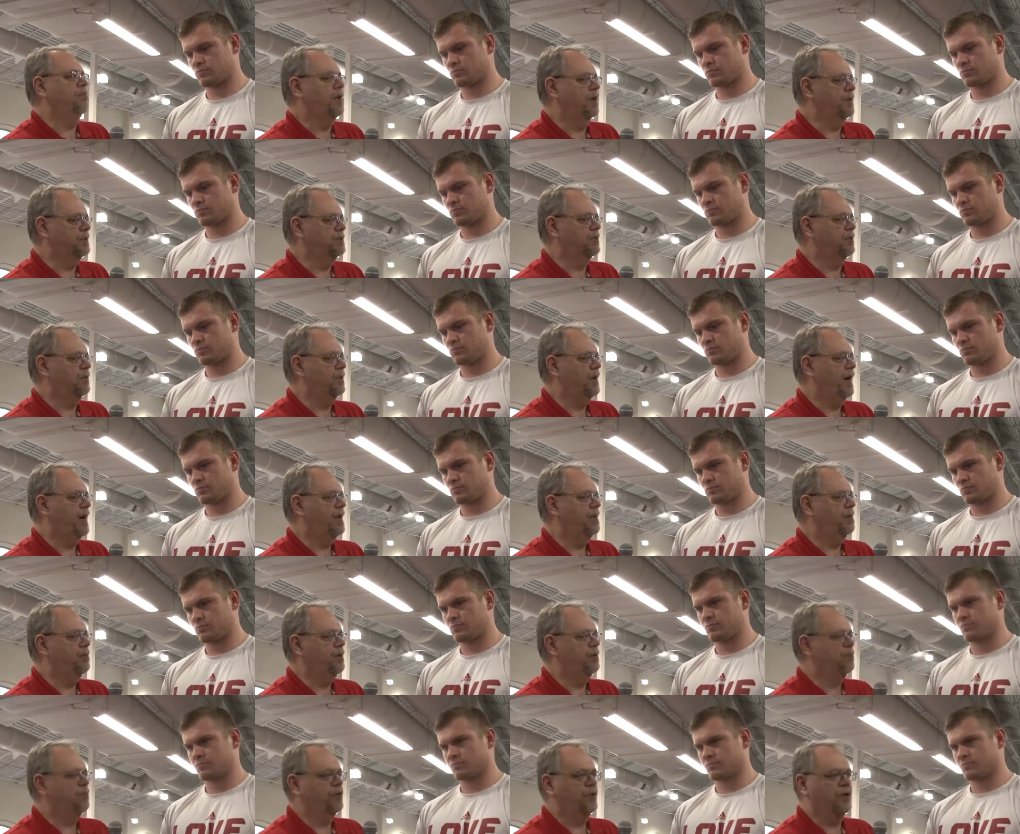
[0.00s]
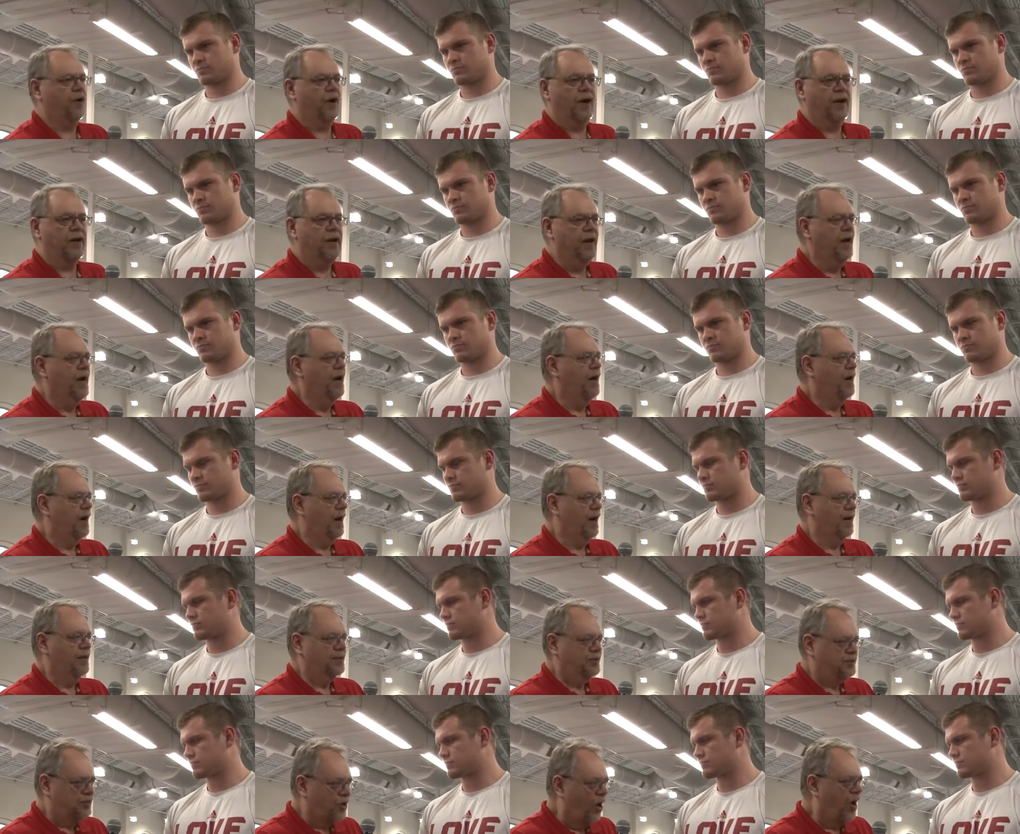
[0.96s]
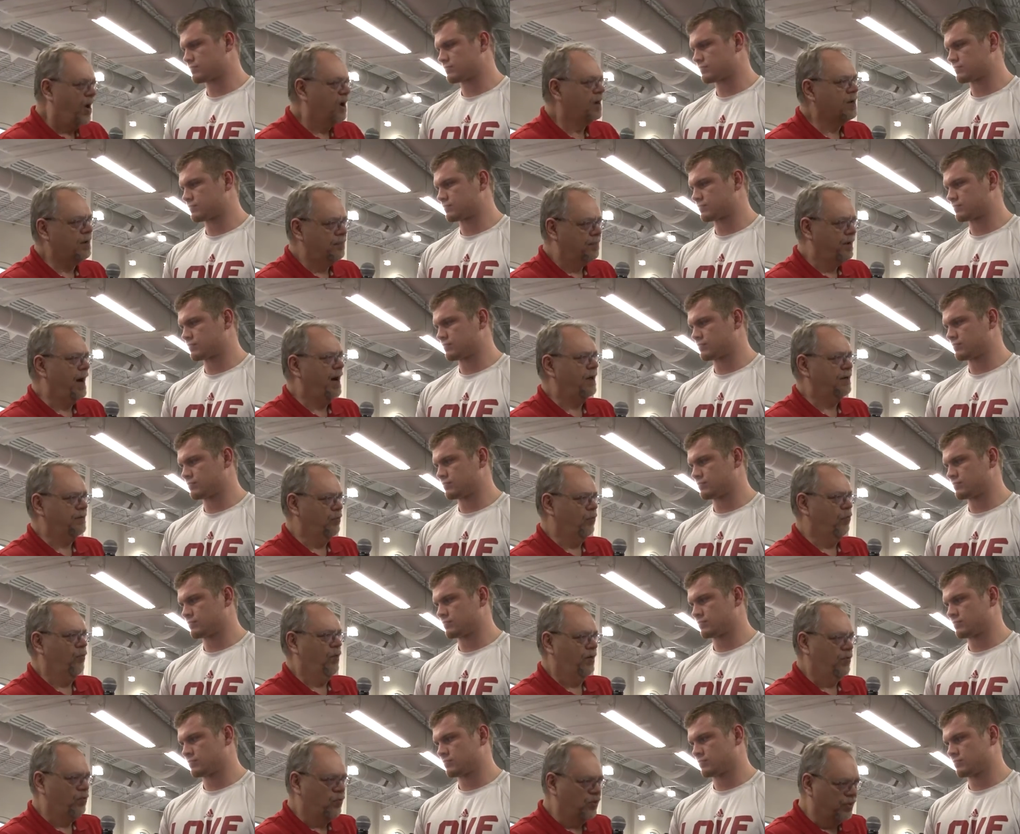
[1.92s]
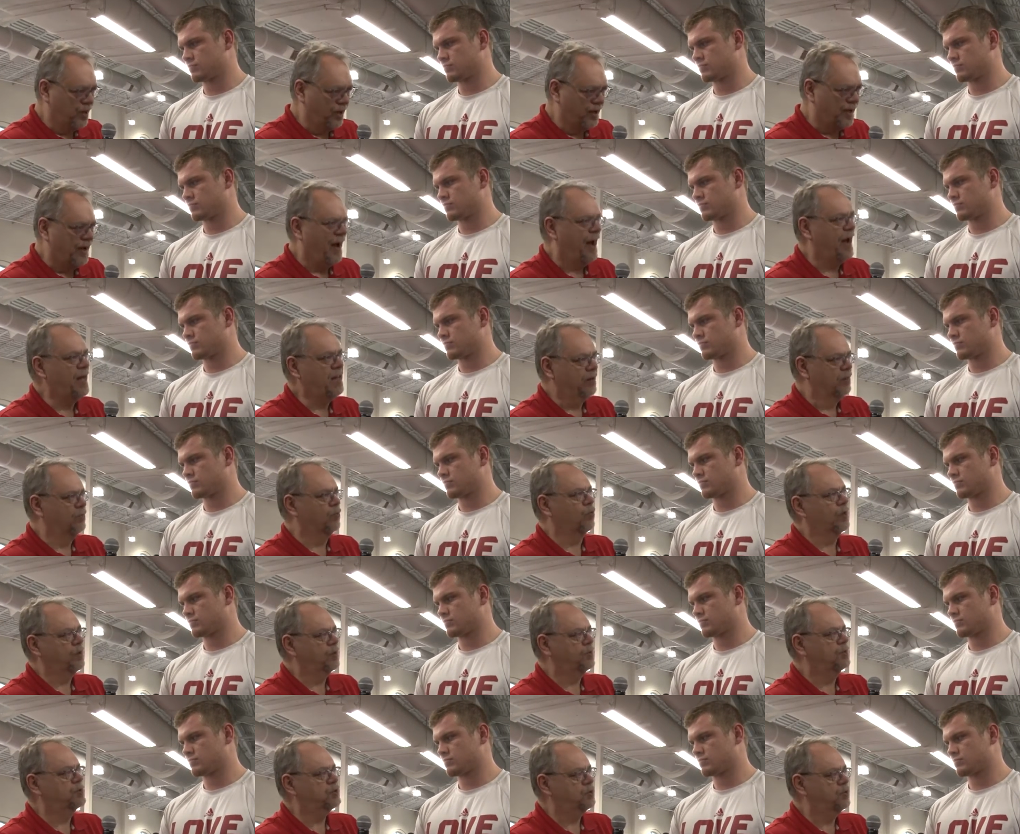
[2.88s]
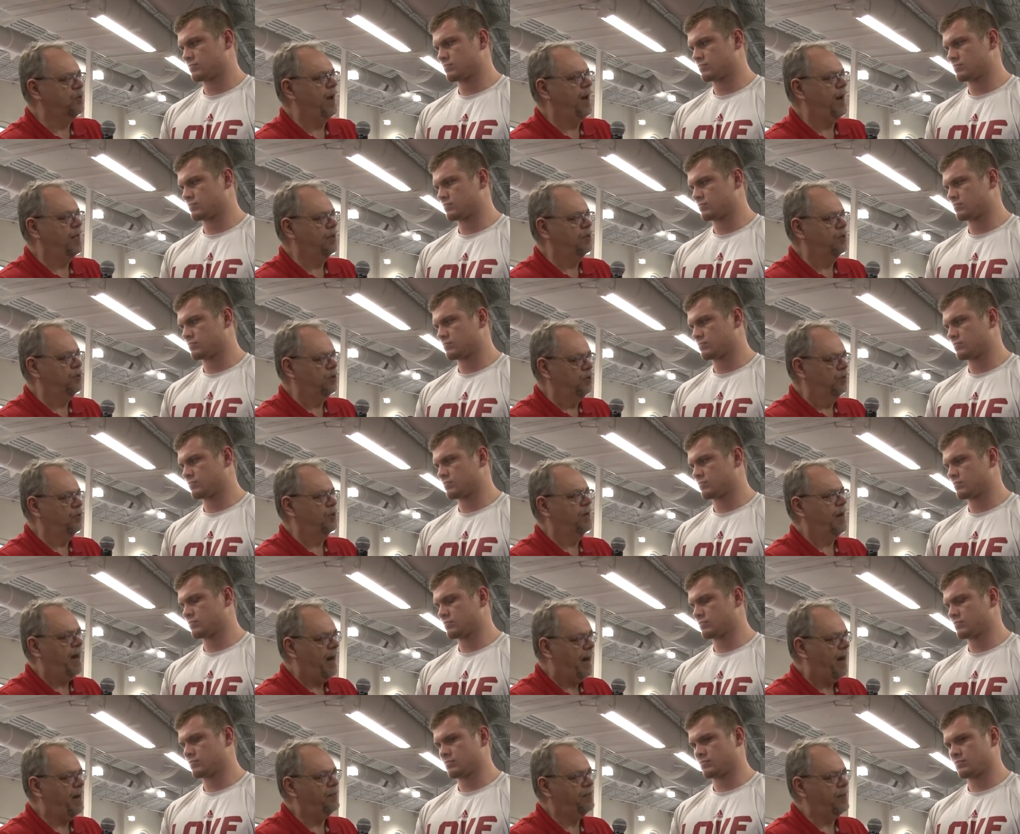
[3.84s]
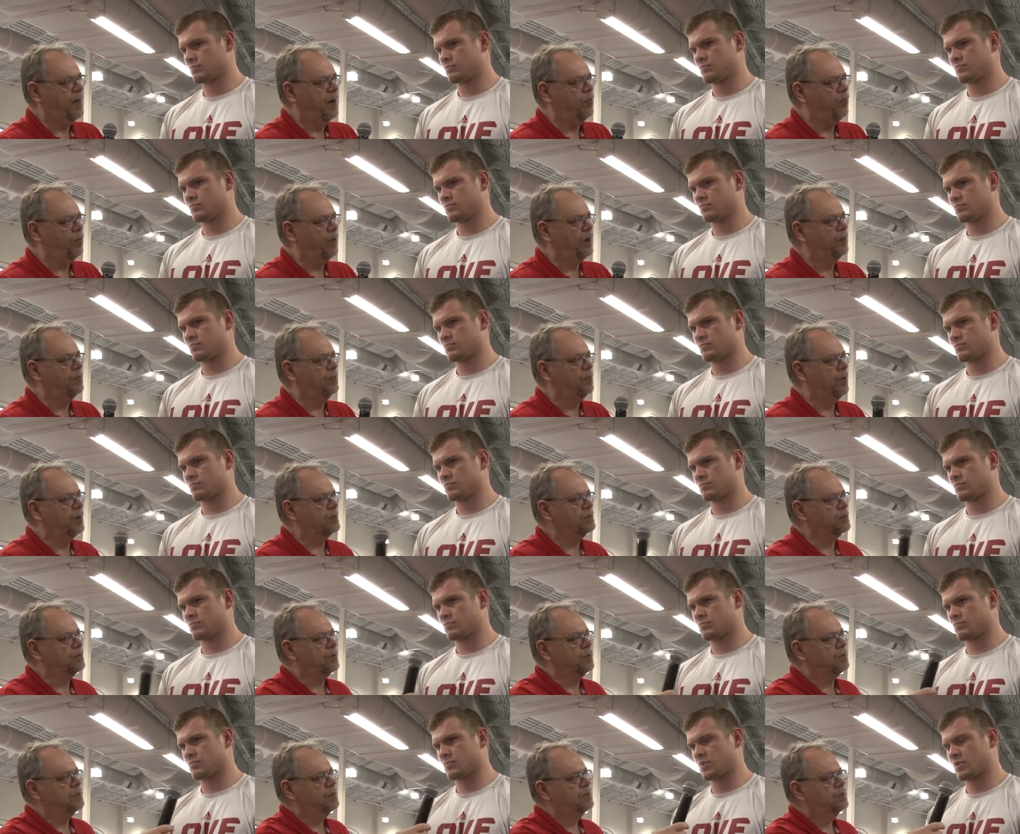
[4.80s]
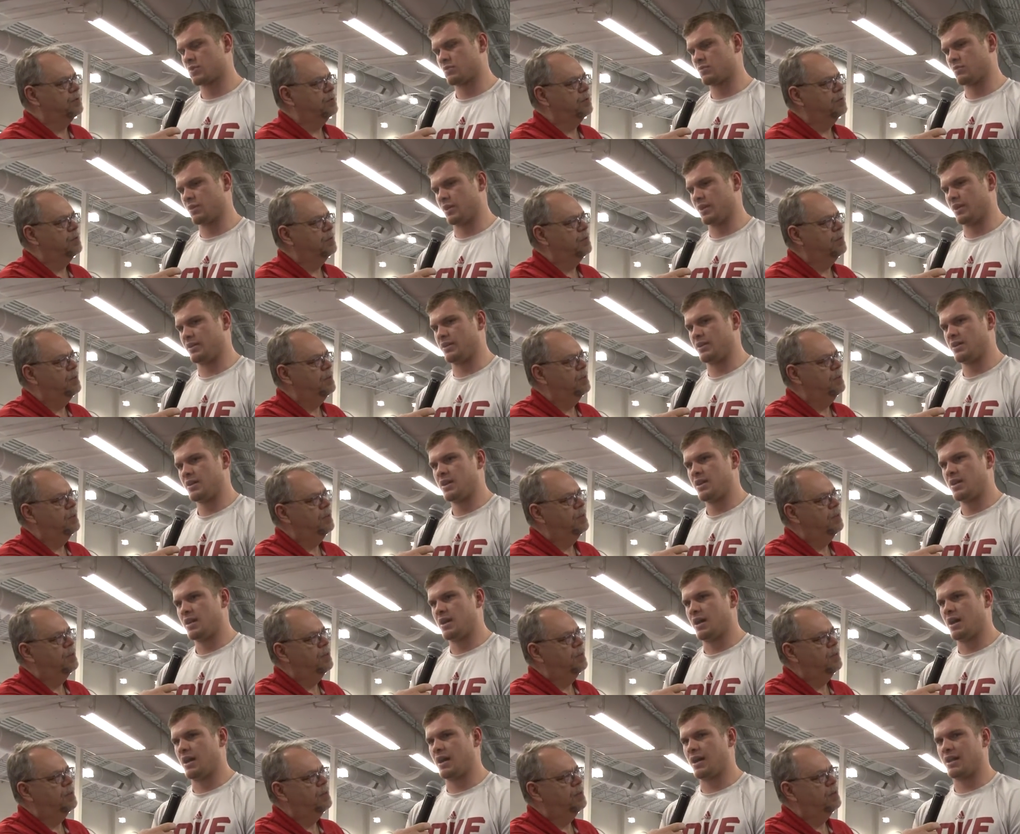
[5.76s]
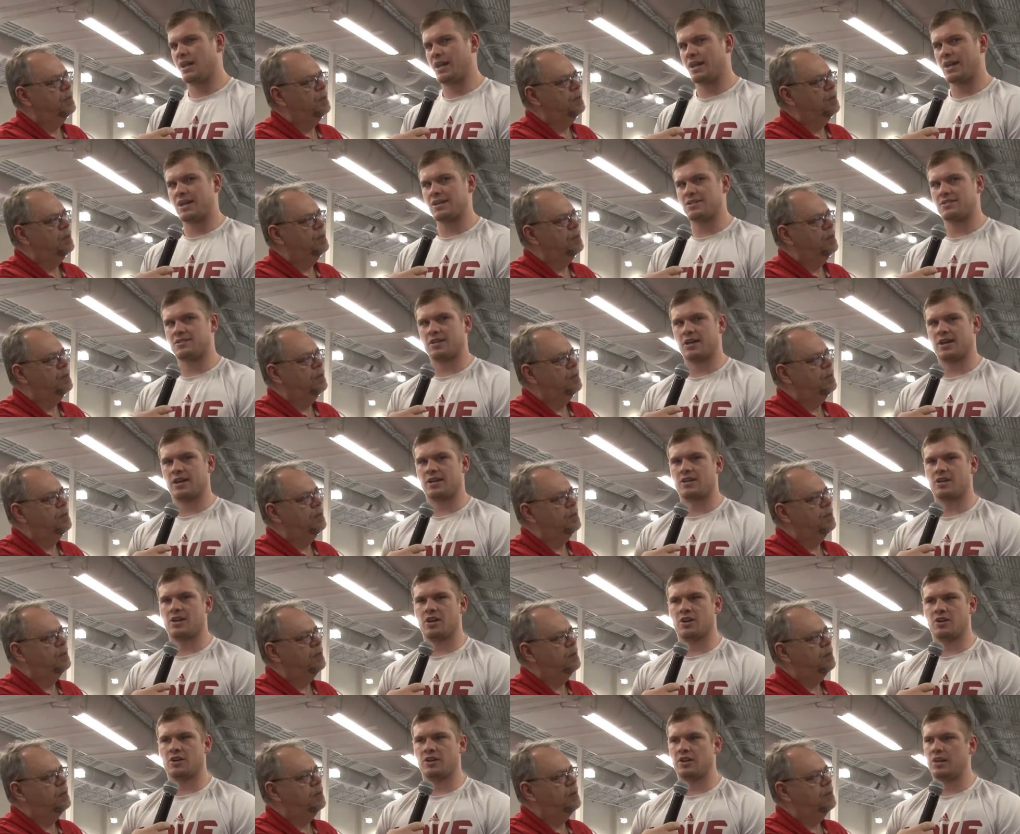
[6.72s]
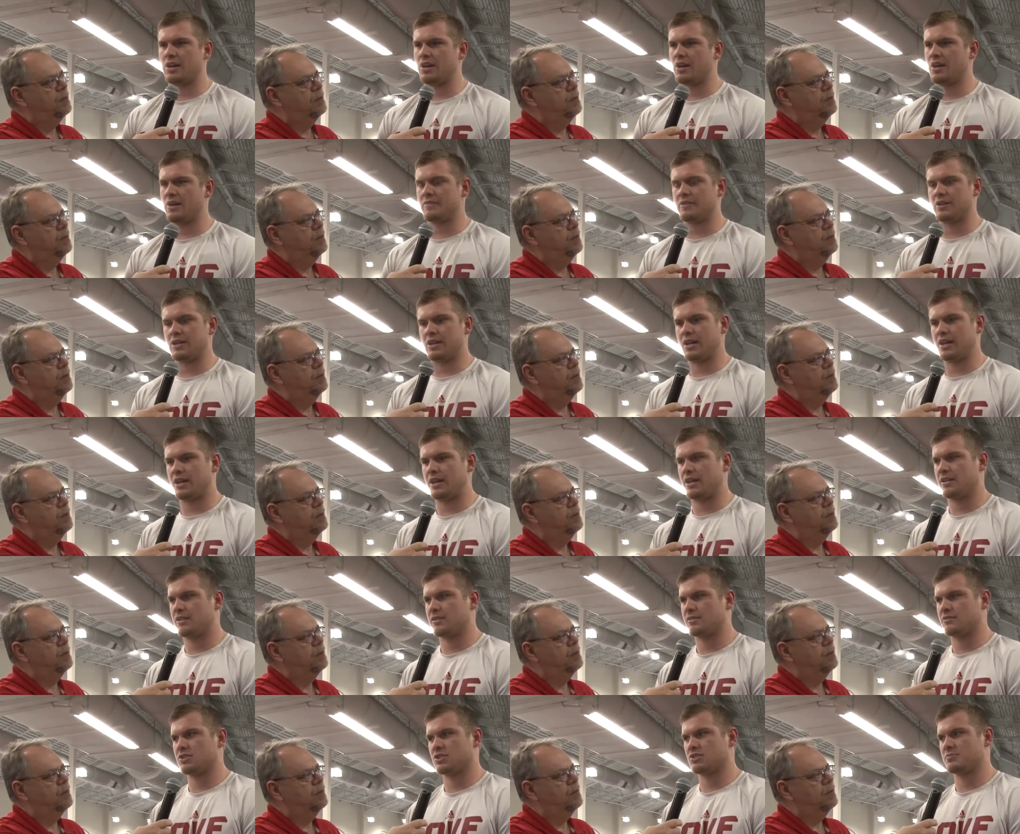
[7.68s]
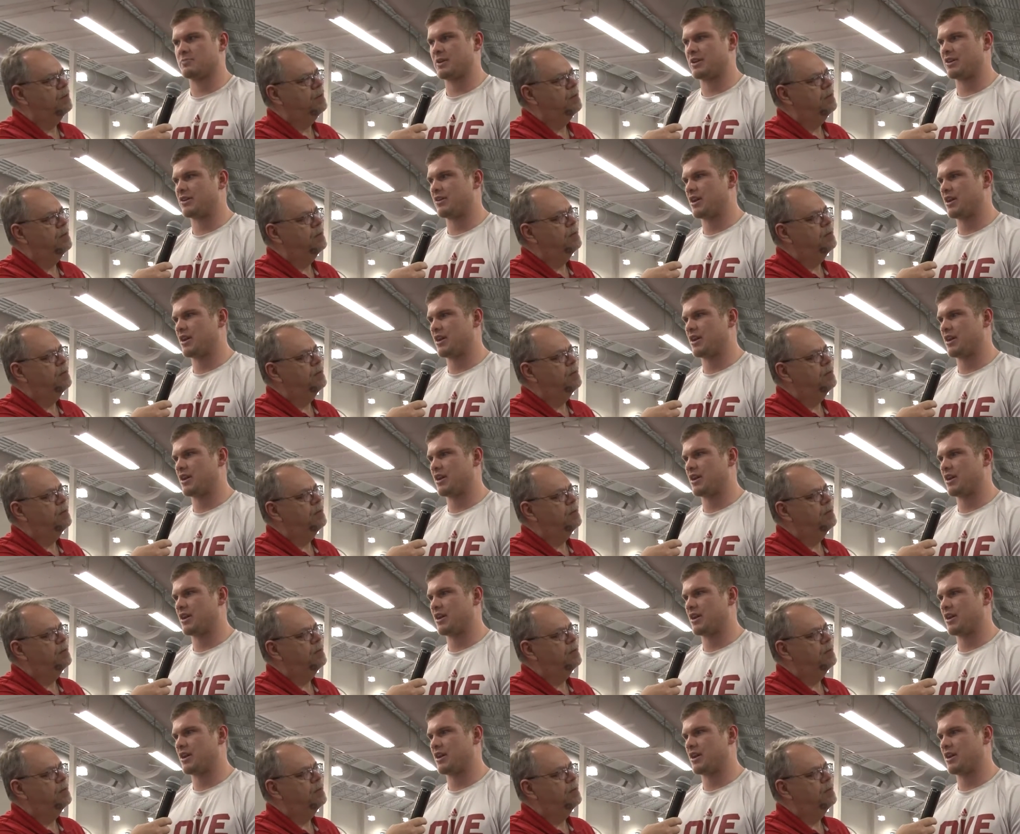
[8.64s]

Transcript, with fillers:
Speaker 1: muscle had to be put on. Uh, talk about the kind of work that you had to do to add that weight and muscle.
Speaker 2: Right. Uh, like I said, you know, in here every day, just been